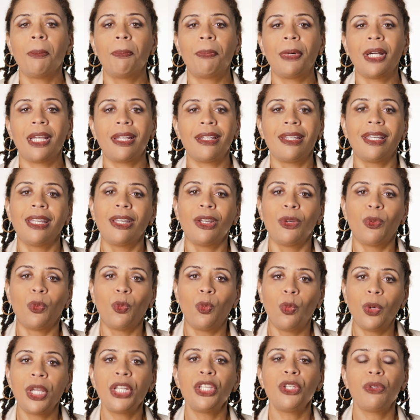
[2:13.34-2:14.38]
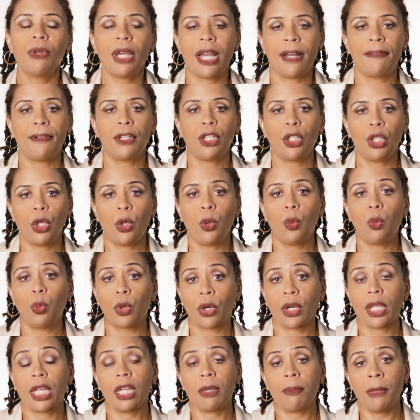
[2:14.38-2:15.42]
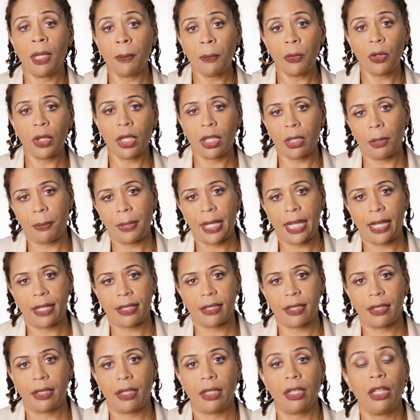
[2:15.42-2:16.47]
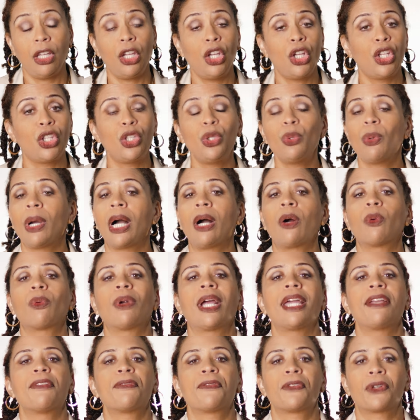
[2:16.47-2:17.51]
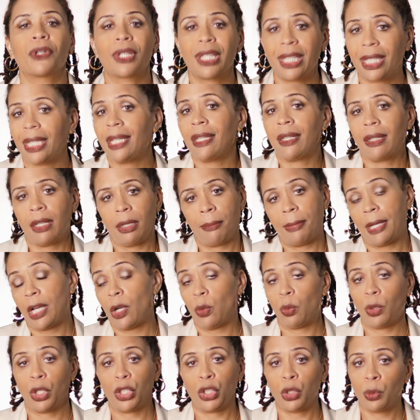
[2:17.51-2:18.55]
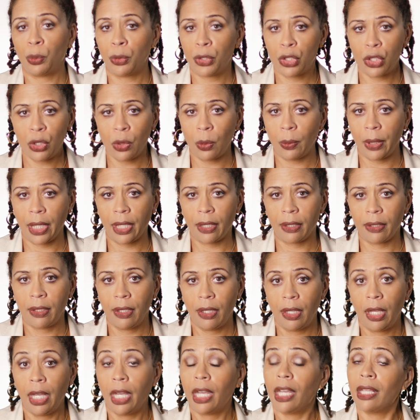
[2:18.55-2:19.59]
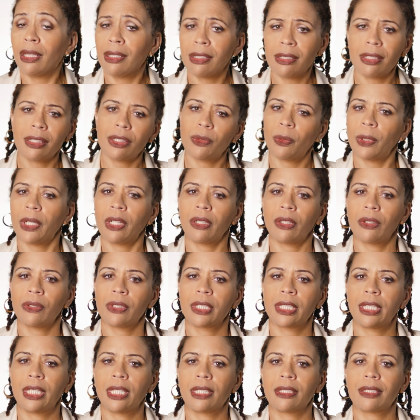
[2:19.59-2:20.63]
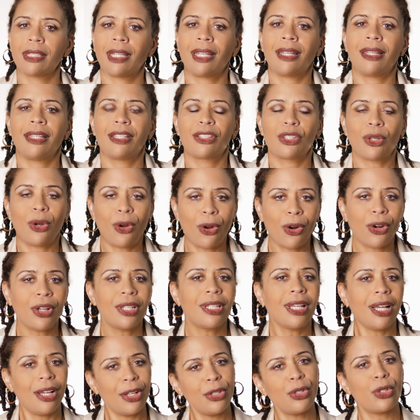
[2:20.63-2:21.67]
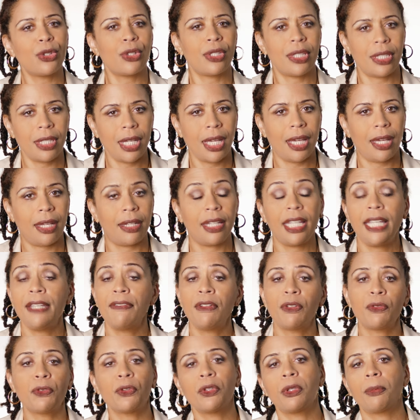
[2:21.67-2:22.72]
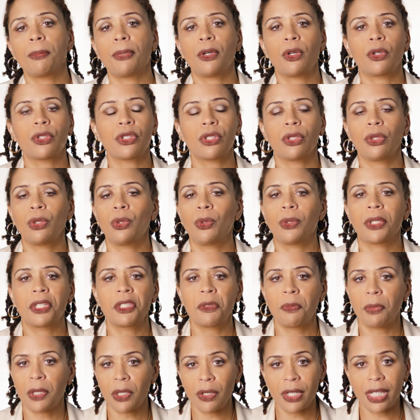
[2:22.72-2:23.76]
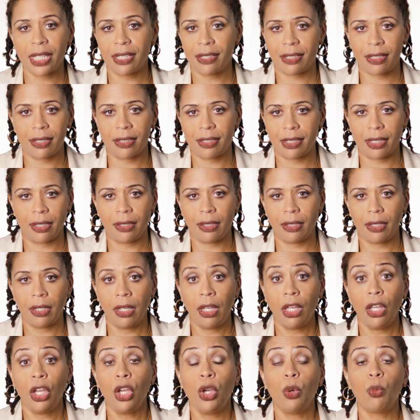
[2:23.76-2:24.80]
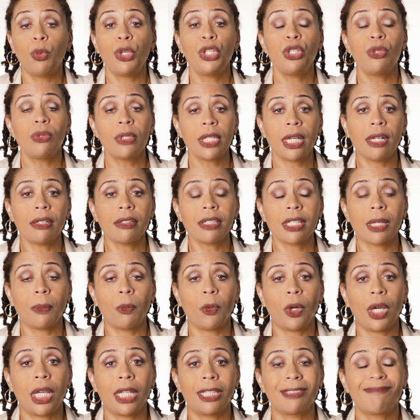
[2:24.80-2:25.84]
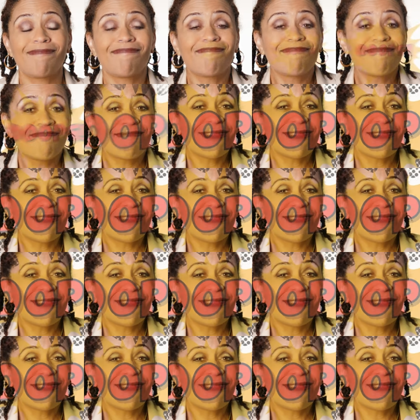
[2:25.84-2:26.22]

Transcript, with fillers: but when you have a low working memory capacity, you outright forget about what you were doing. And this is one of those things that is hard to understand even for the person who experiences it. When you tell someone,